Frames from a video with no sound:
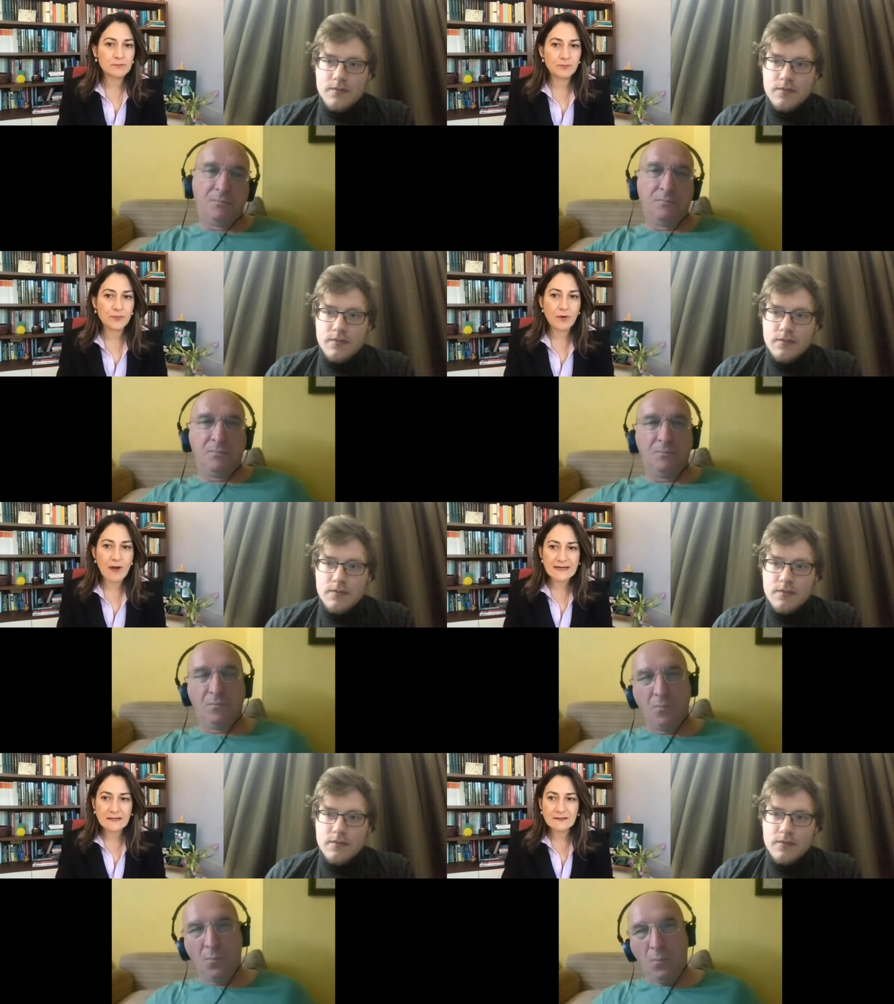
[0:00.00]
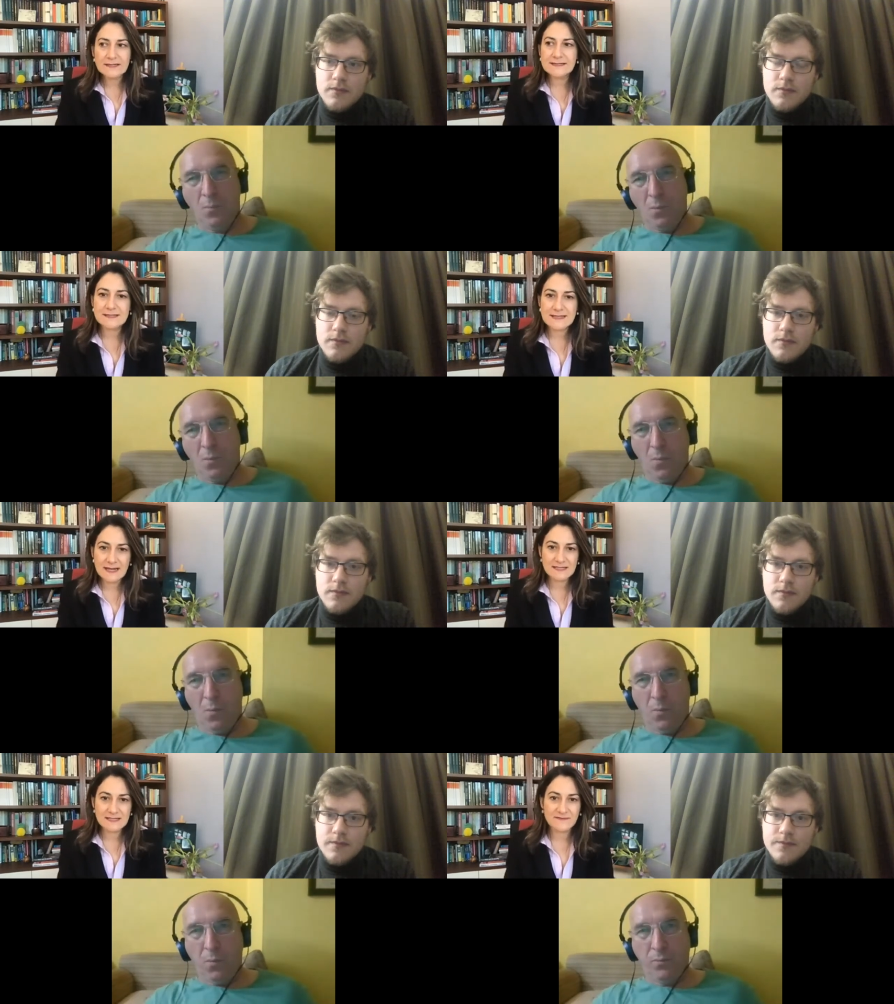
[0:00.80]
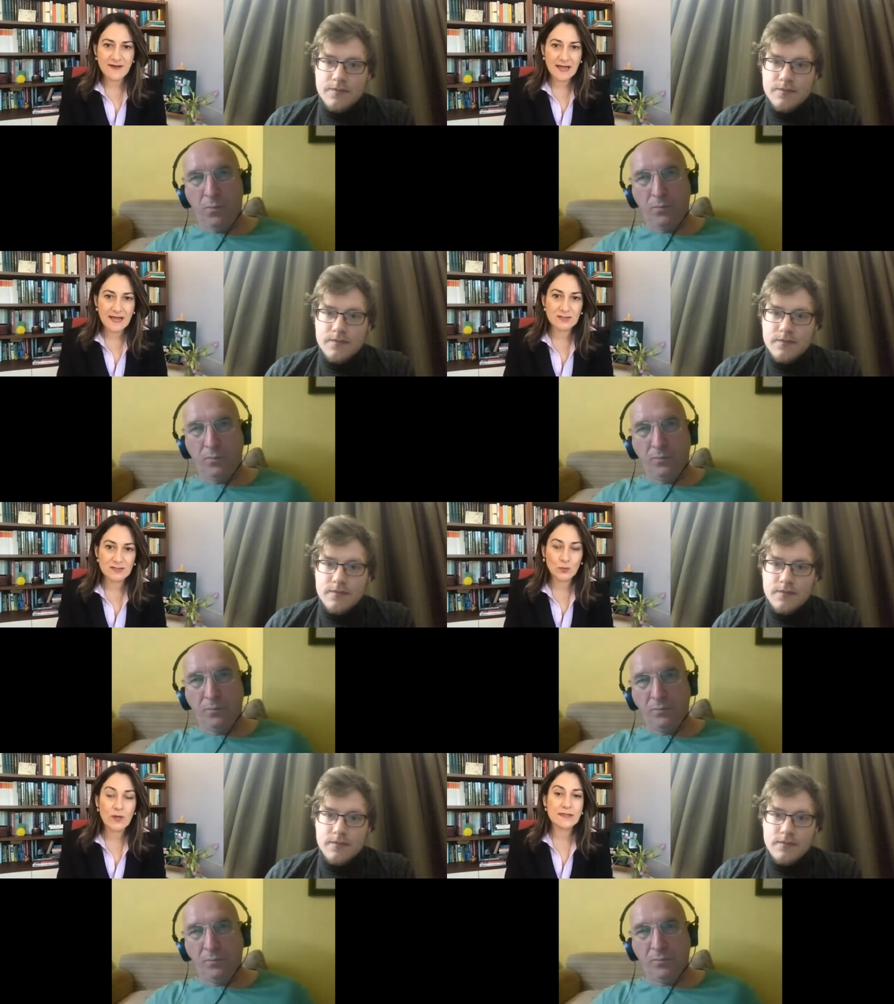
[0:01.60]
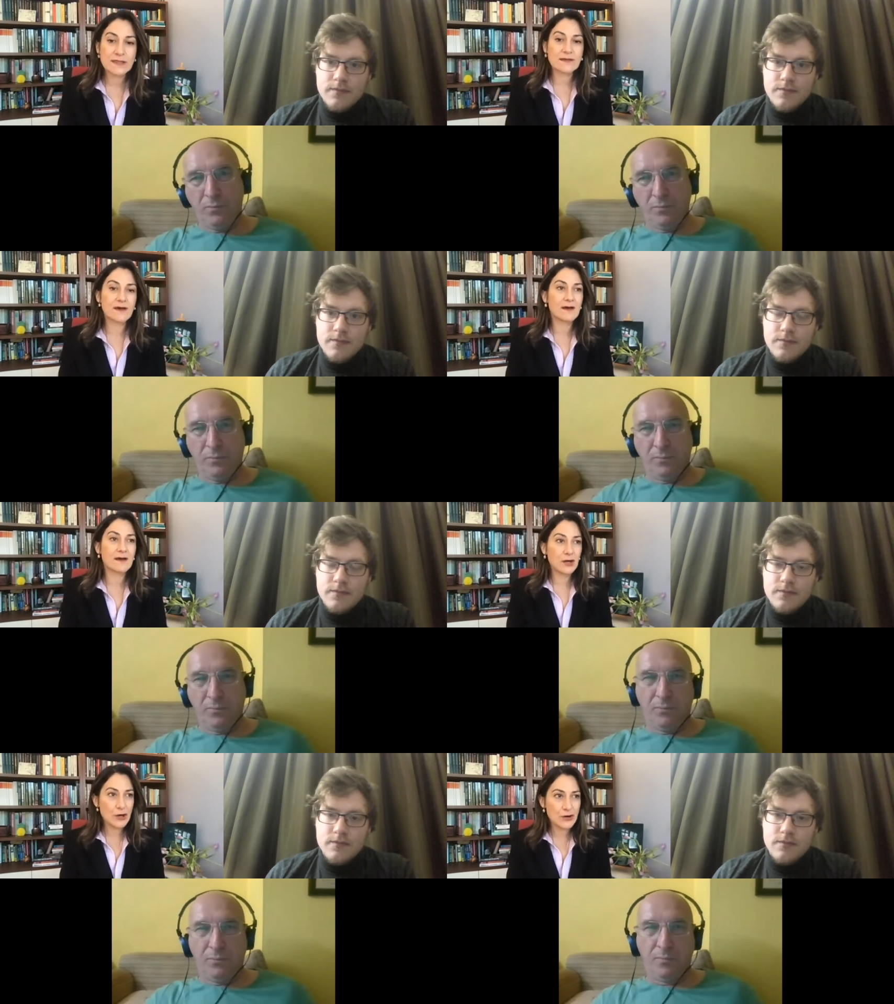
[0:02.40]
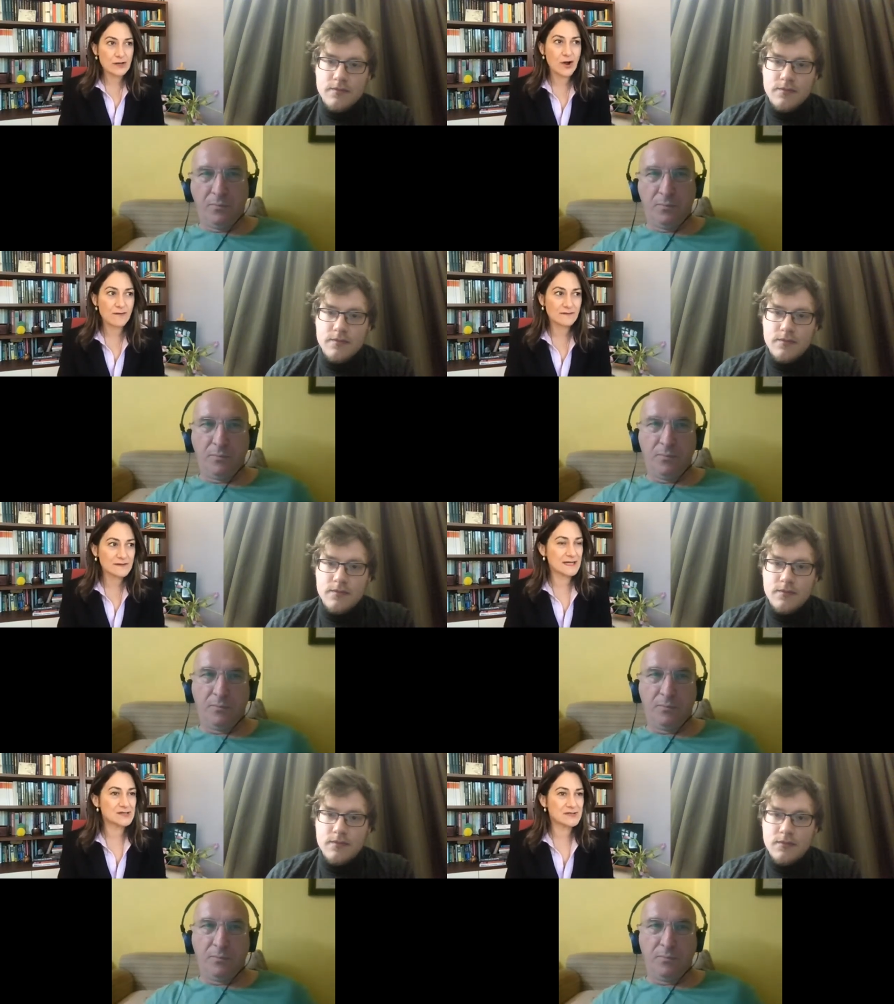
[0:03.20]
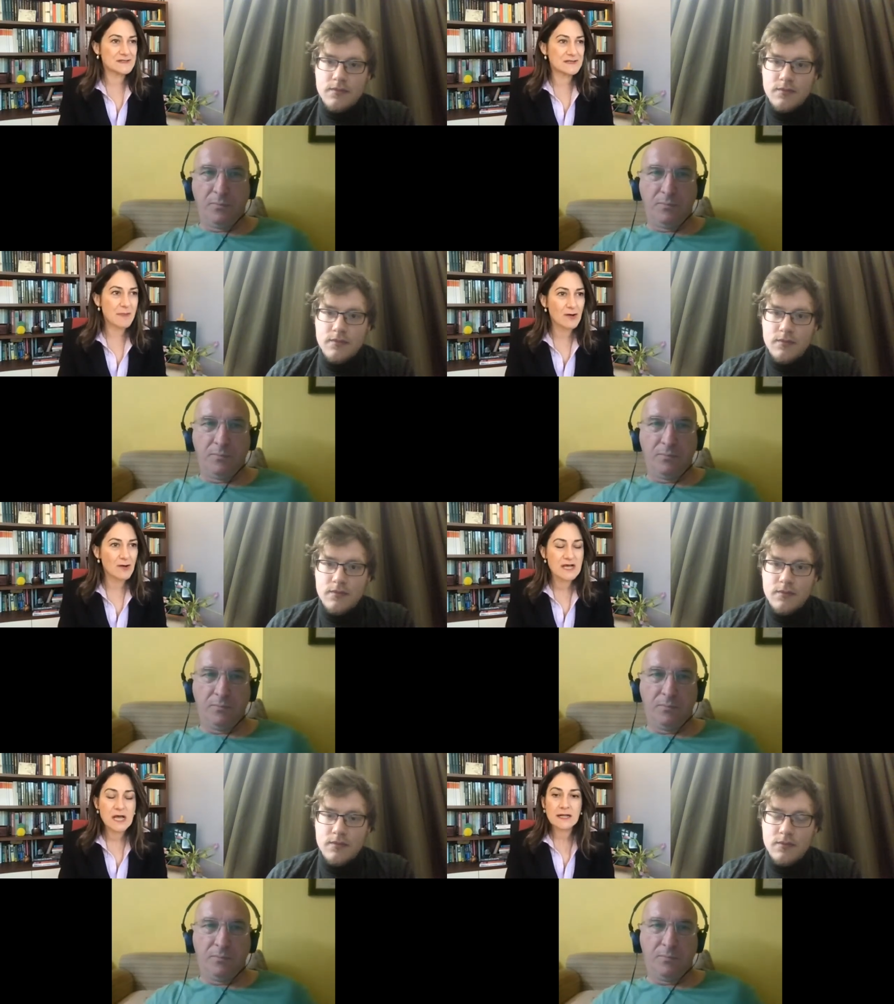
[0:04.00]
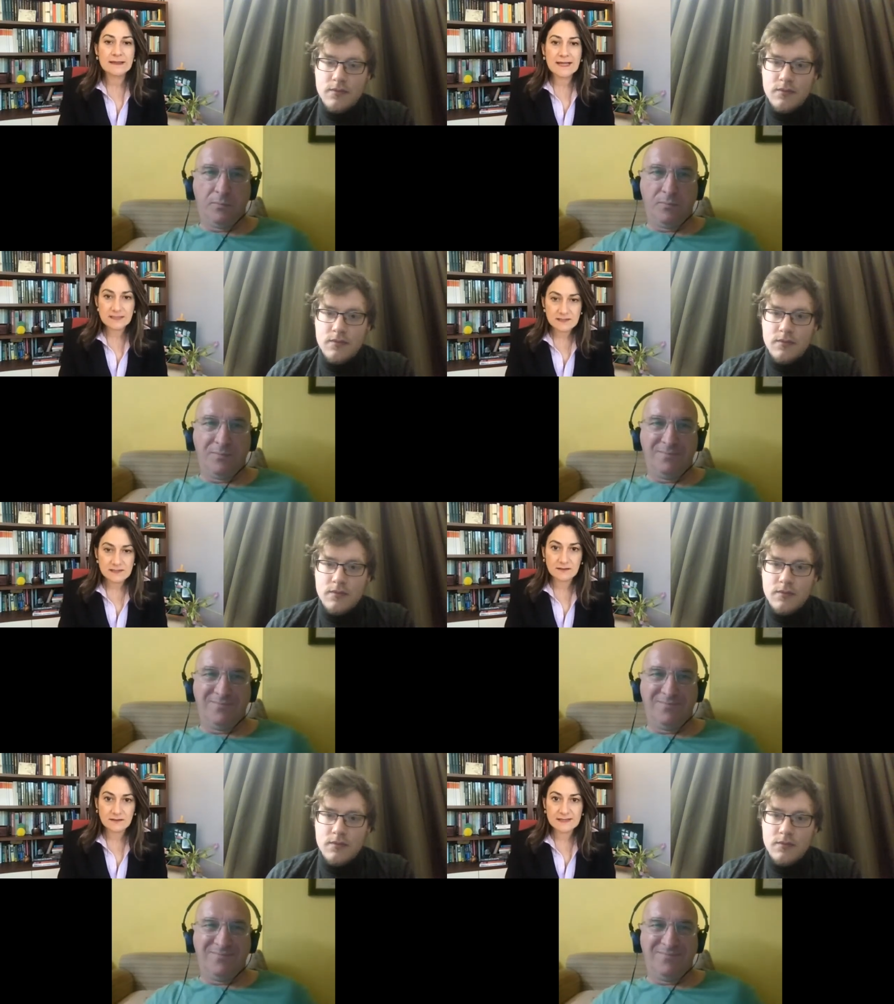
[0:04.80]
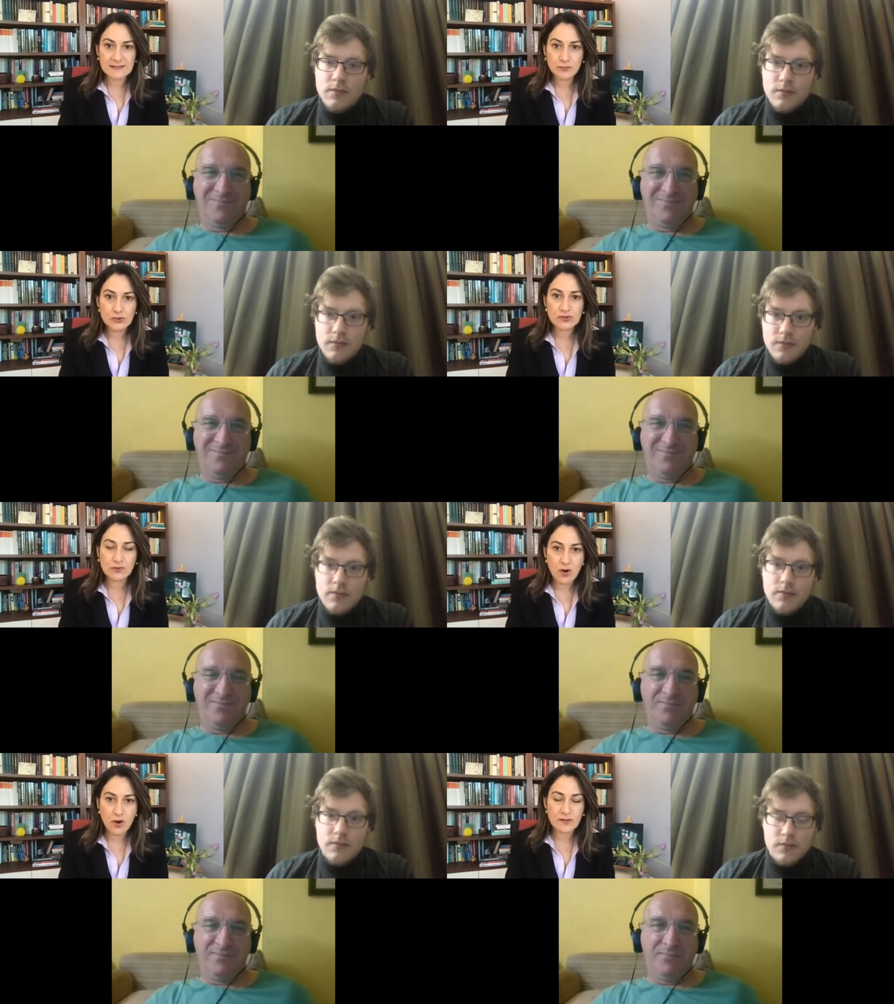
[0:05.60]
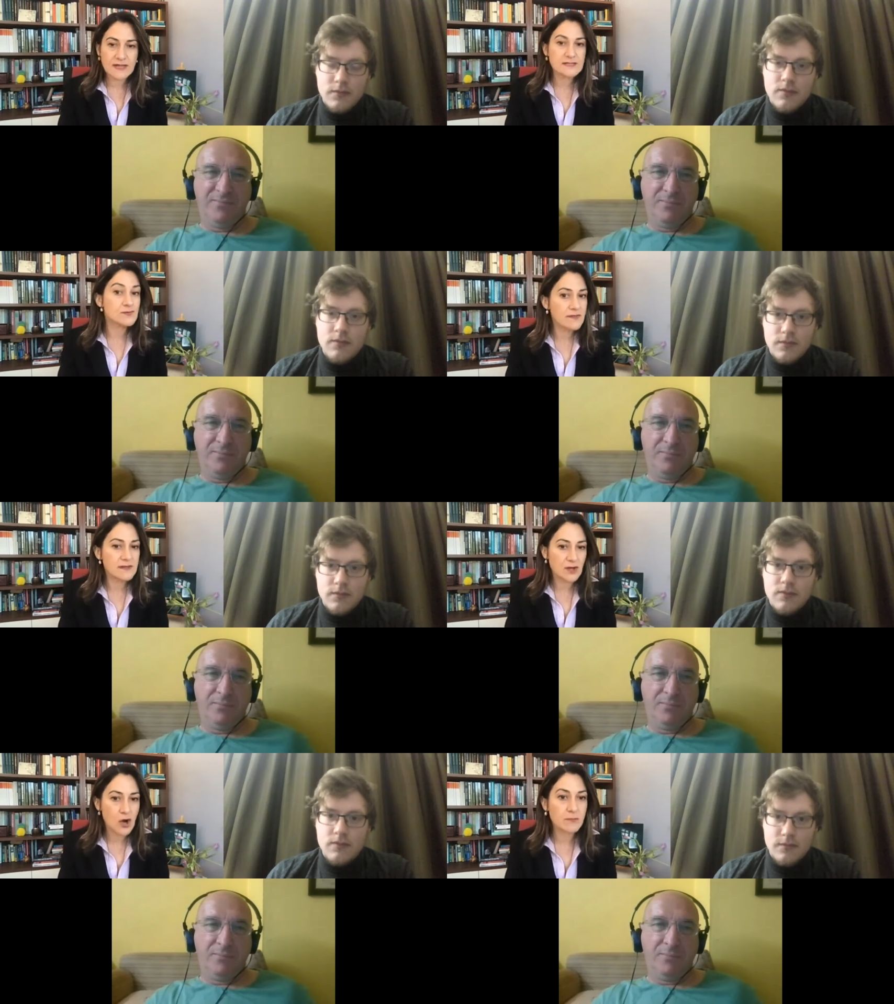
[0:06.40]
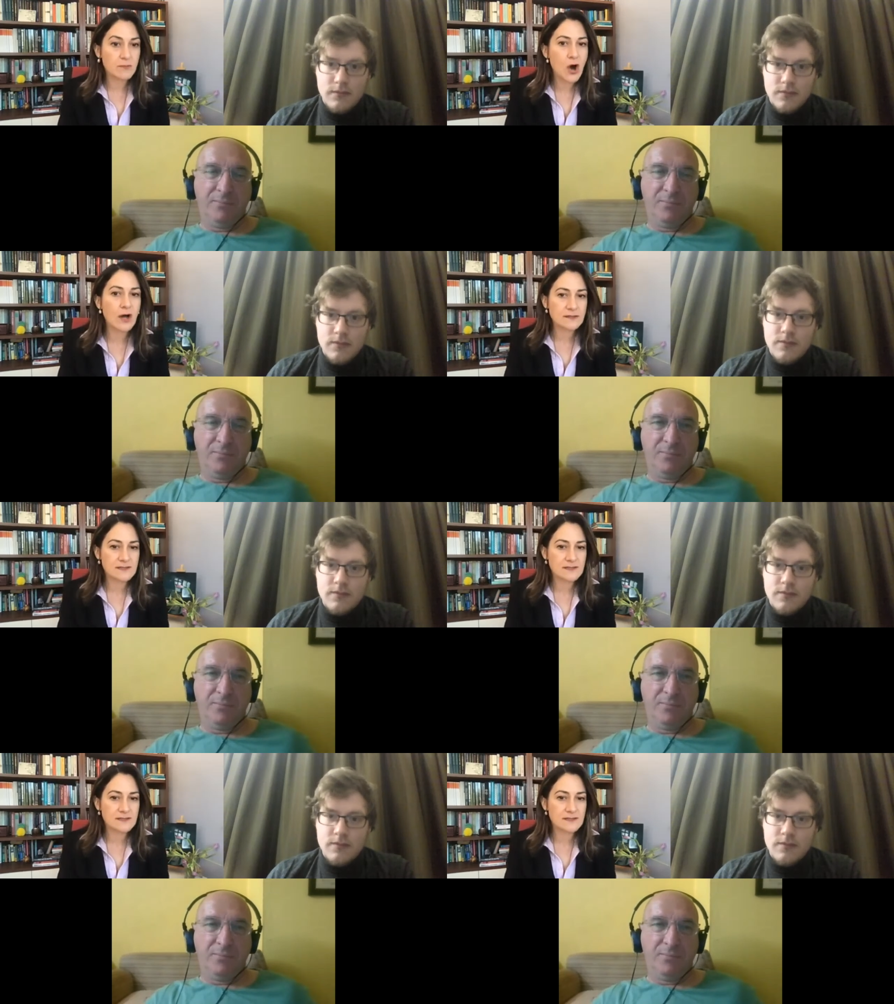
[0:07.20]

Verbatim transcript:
Speaker 1: perennially dissatisfied with uh, current conversations about let's let's boost growth, let's run the economy hot.